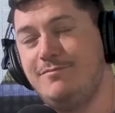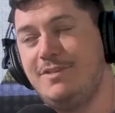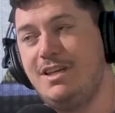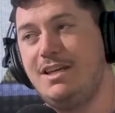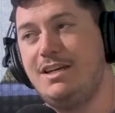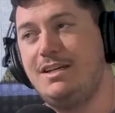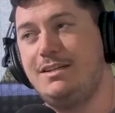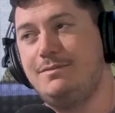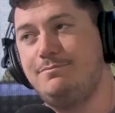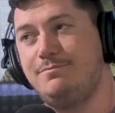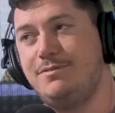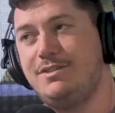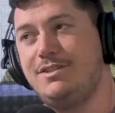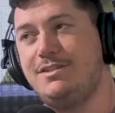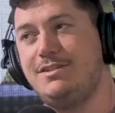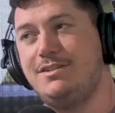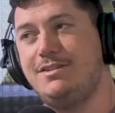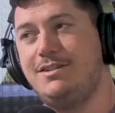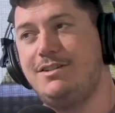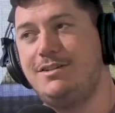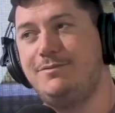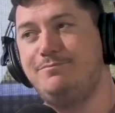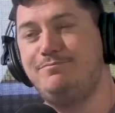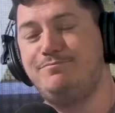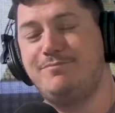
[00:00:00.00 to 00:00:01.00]
Yeah.
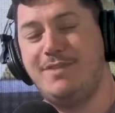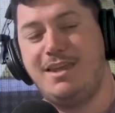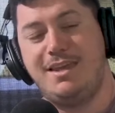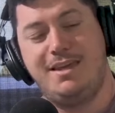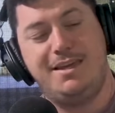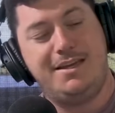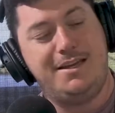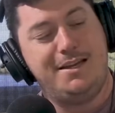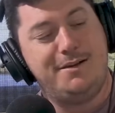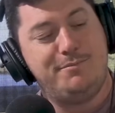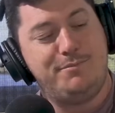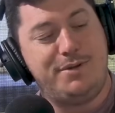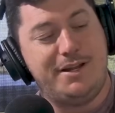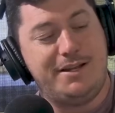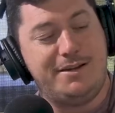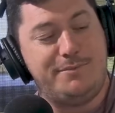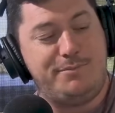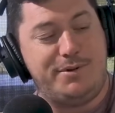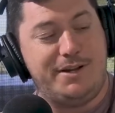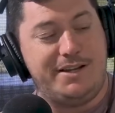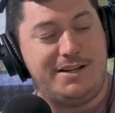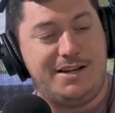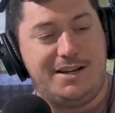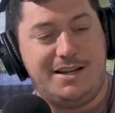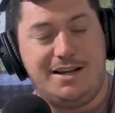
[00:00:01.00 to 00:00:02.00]
So
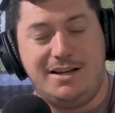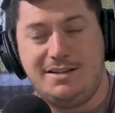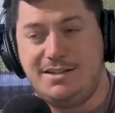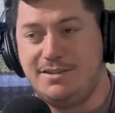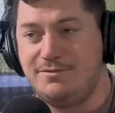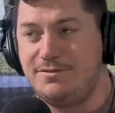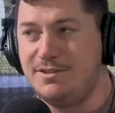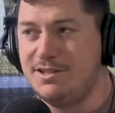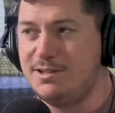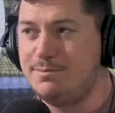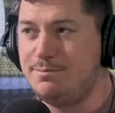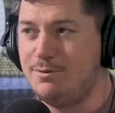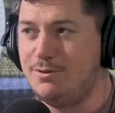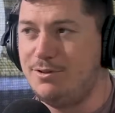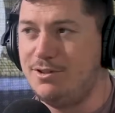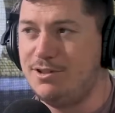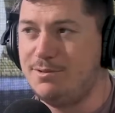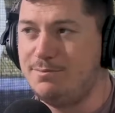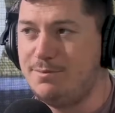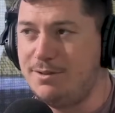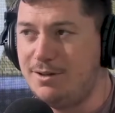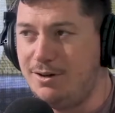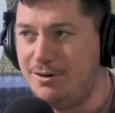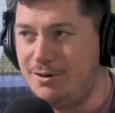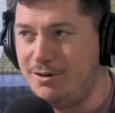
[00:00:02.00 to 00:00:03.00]
played a lot of different
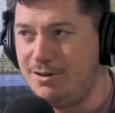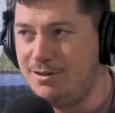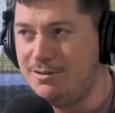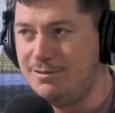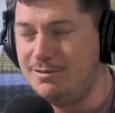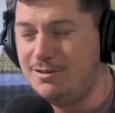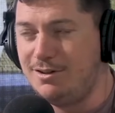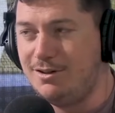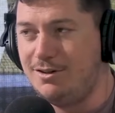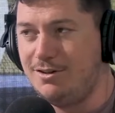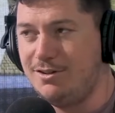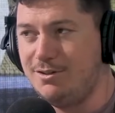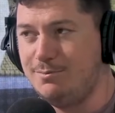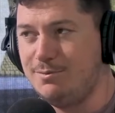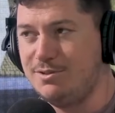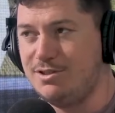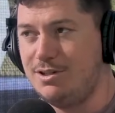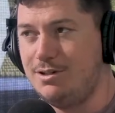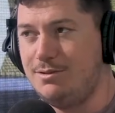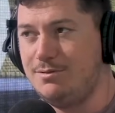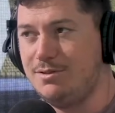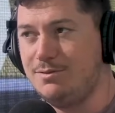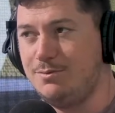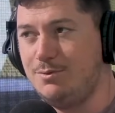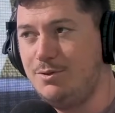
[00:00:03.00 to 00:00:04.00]
sports, but hurling was
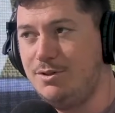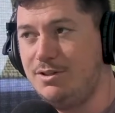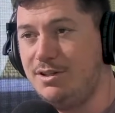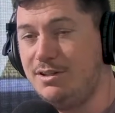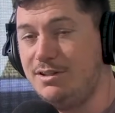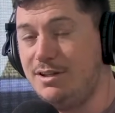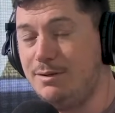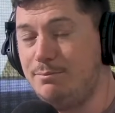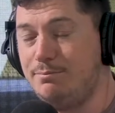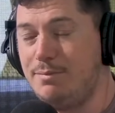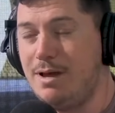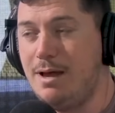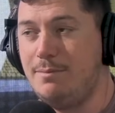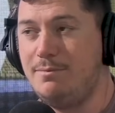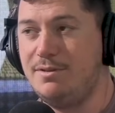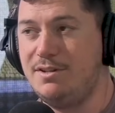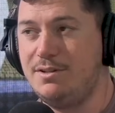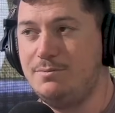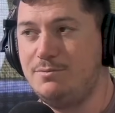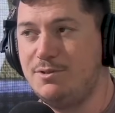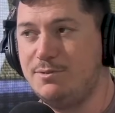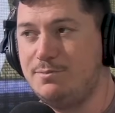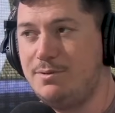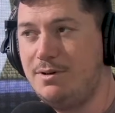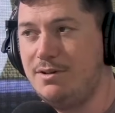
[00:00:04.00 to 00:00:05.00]
always one, and then
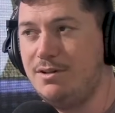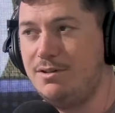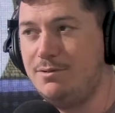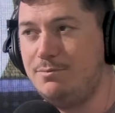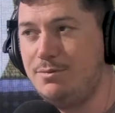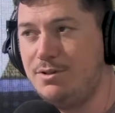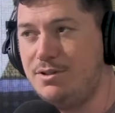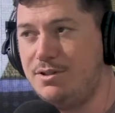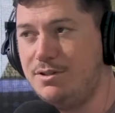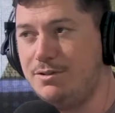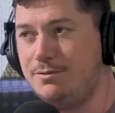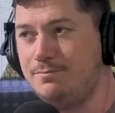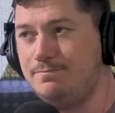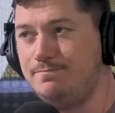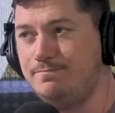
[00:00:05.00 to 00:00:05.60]
badminton was probably number two.